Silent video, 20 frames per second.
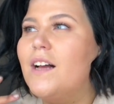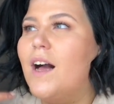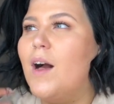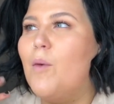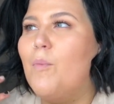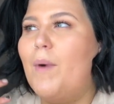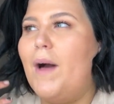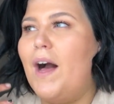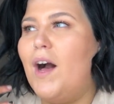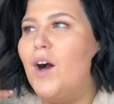
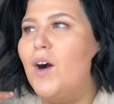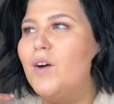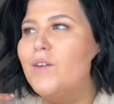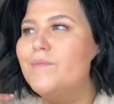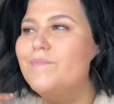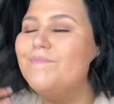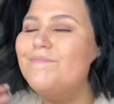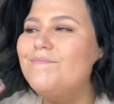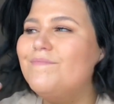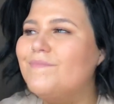
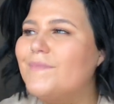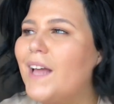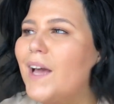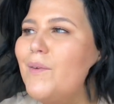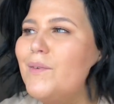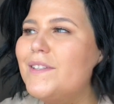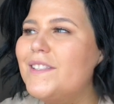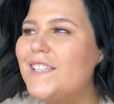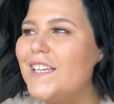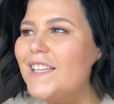about I
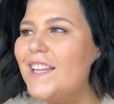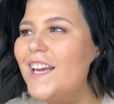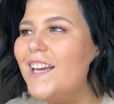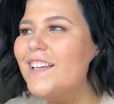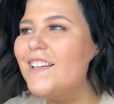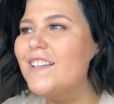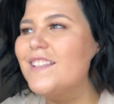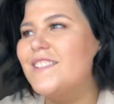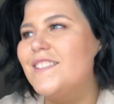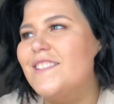would say
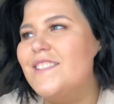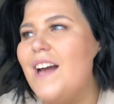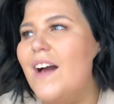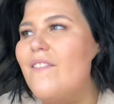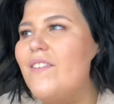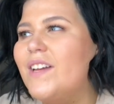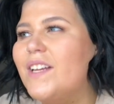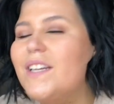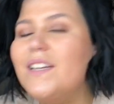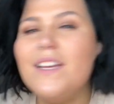like
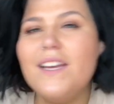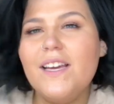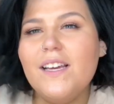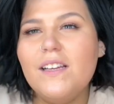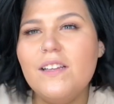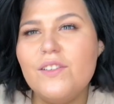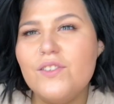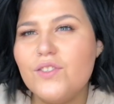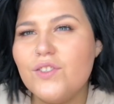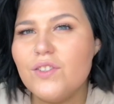
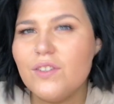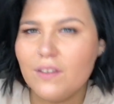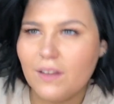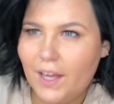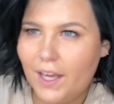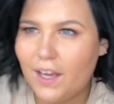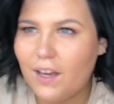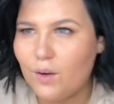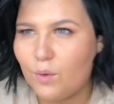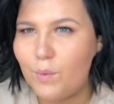7-ish,
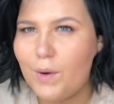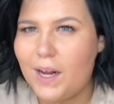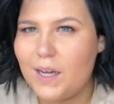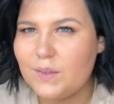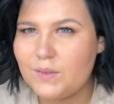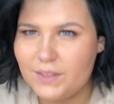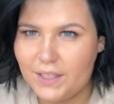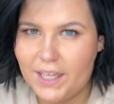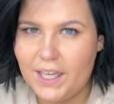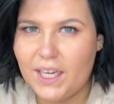like
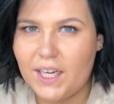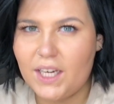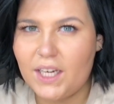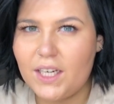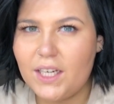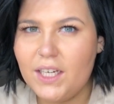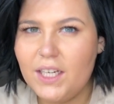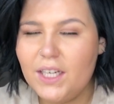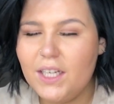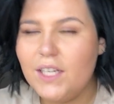around
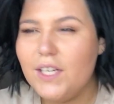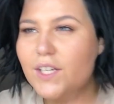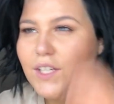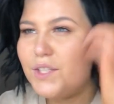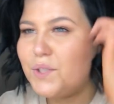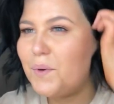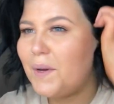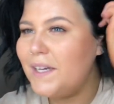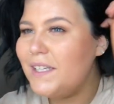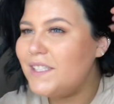there.
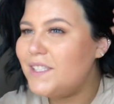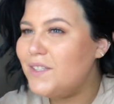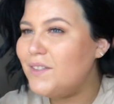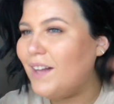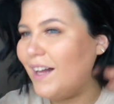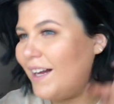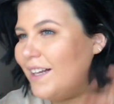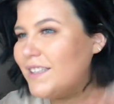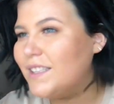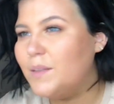So I still
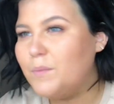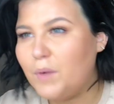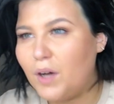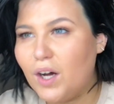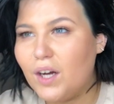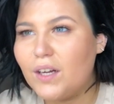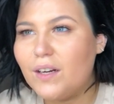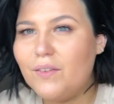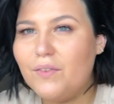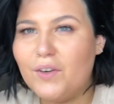had them
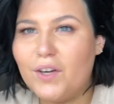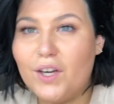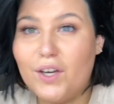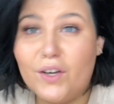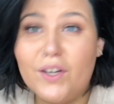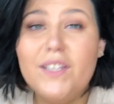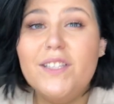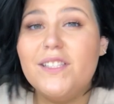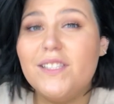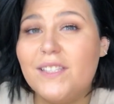on for a
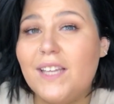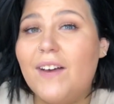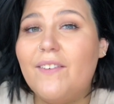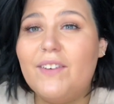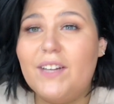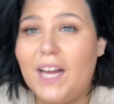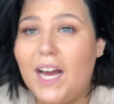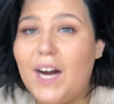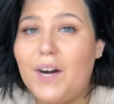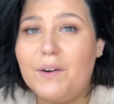good
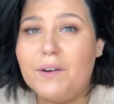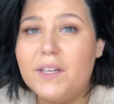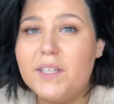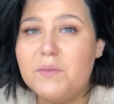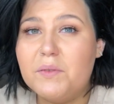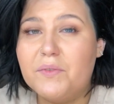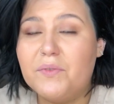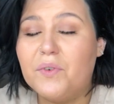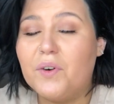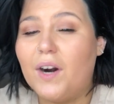7 hours
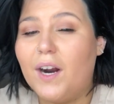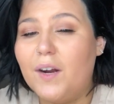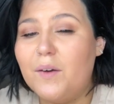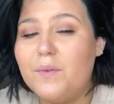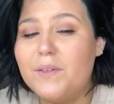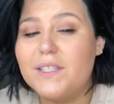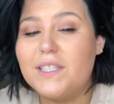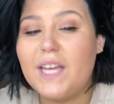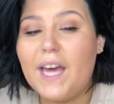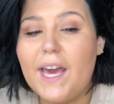before I
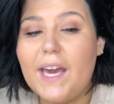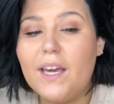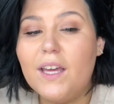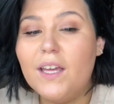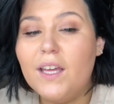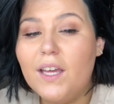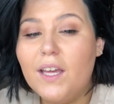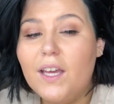was like,